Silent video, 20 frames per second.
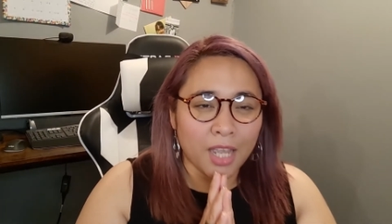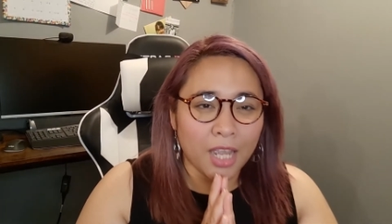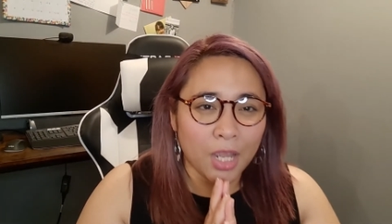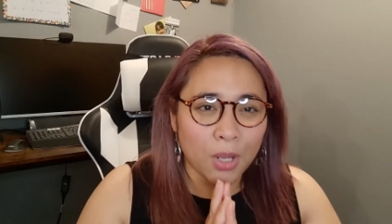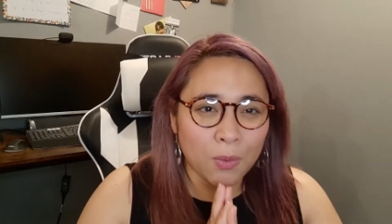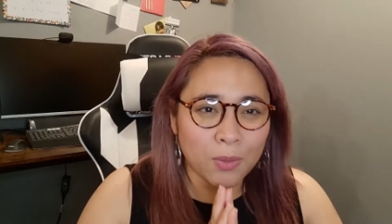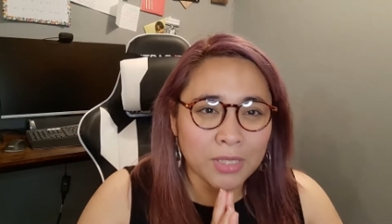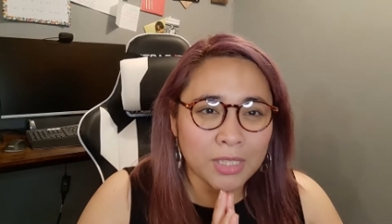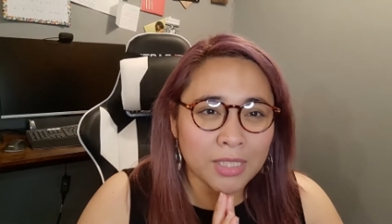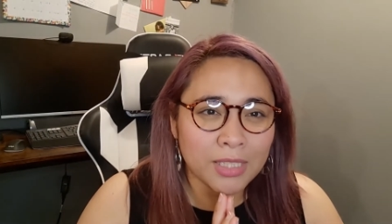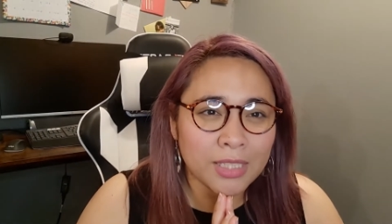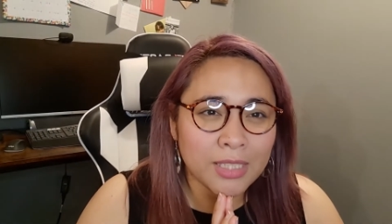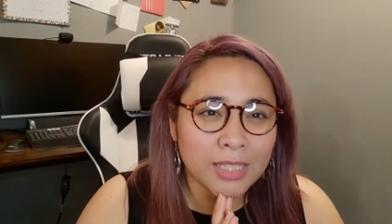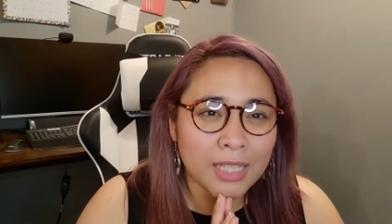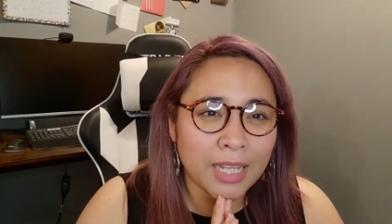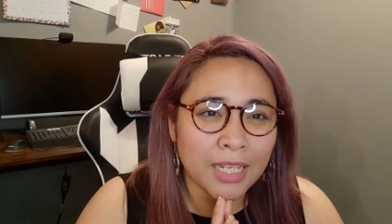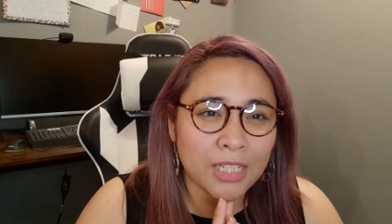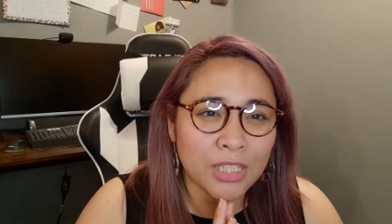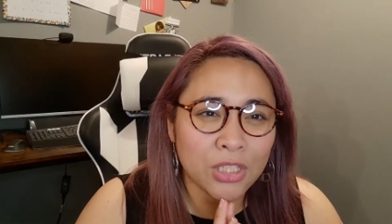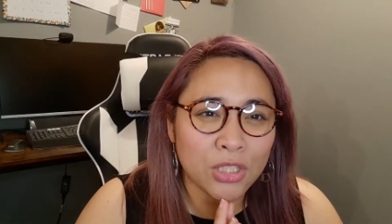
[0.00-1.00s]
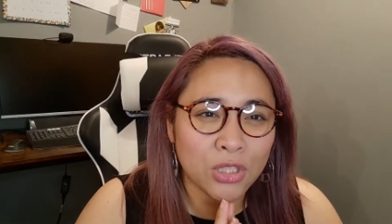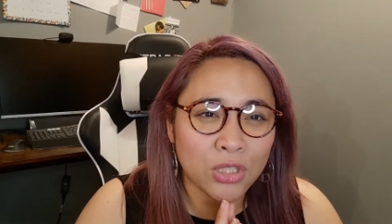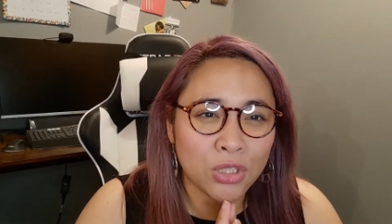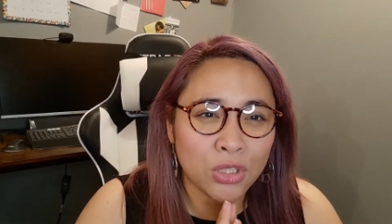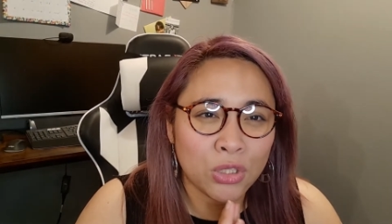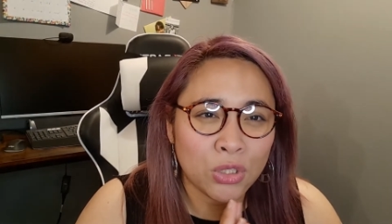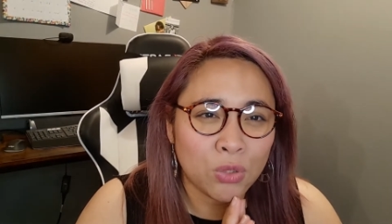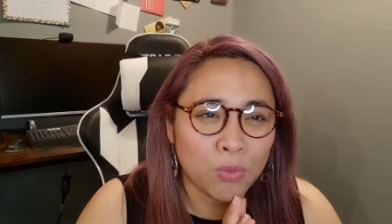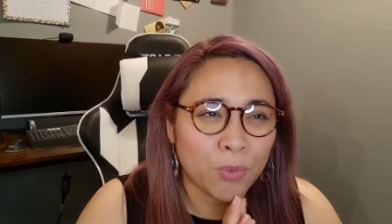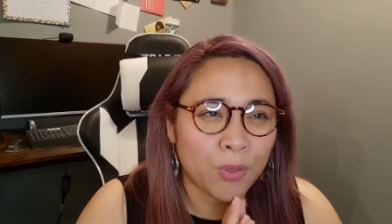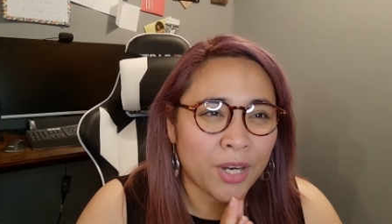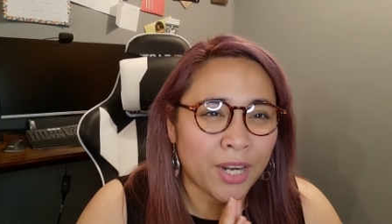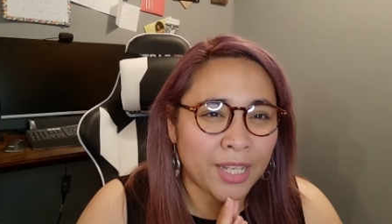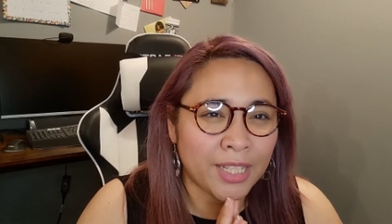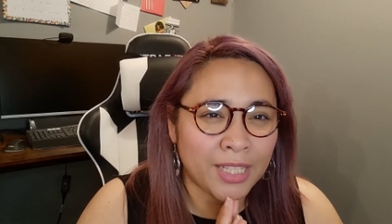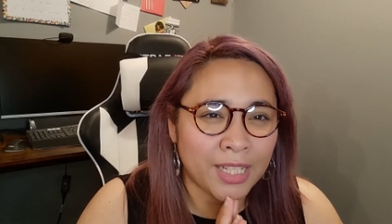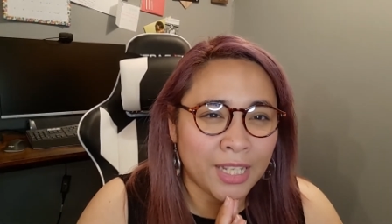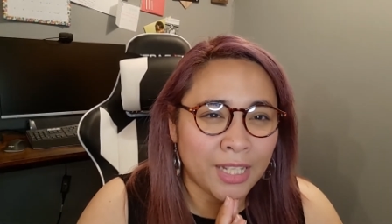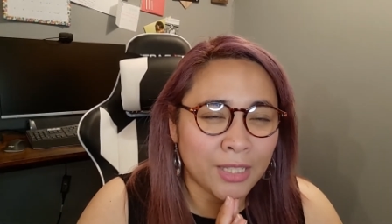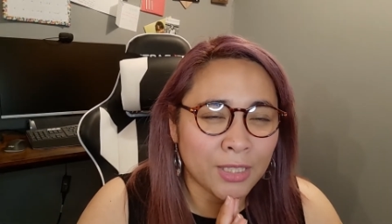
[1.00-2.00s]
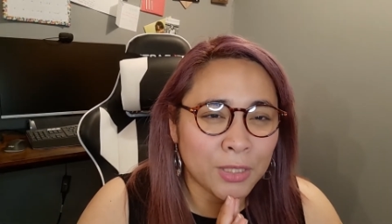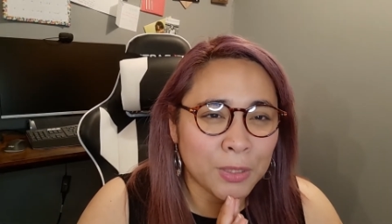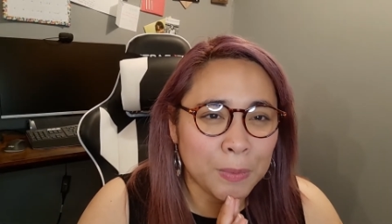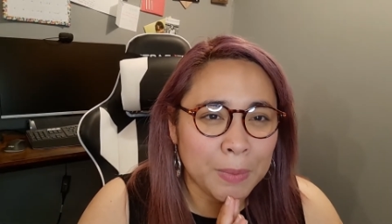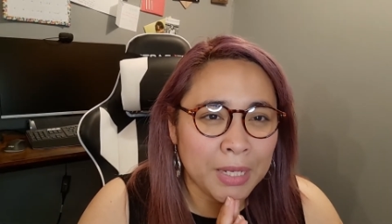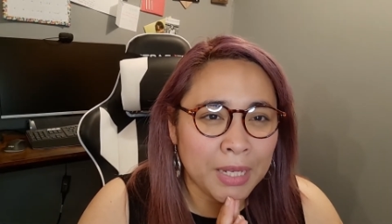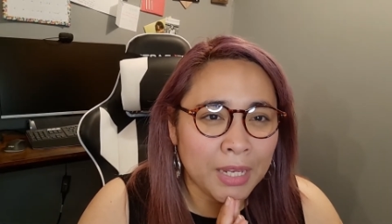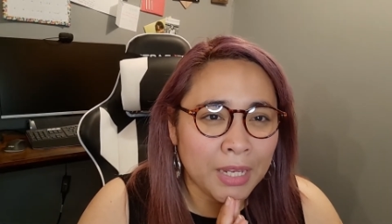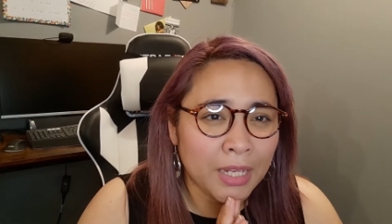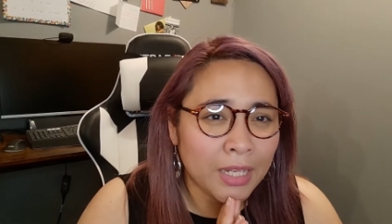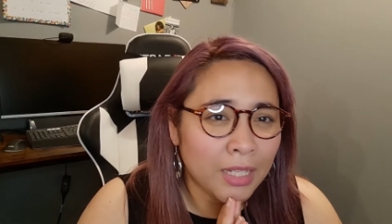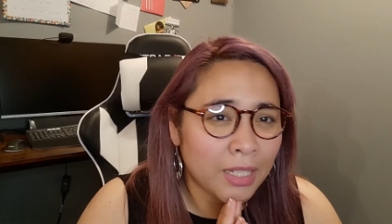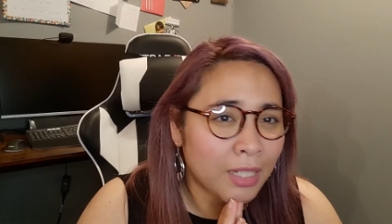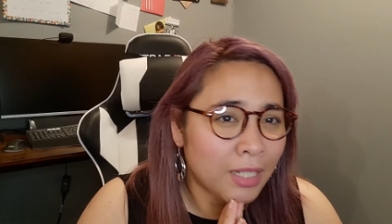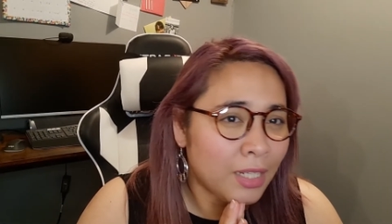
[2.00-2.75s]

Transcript: it wasn't like super ideal to me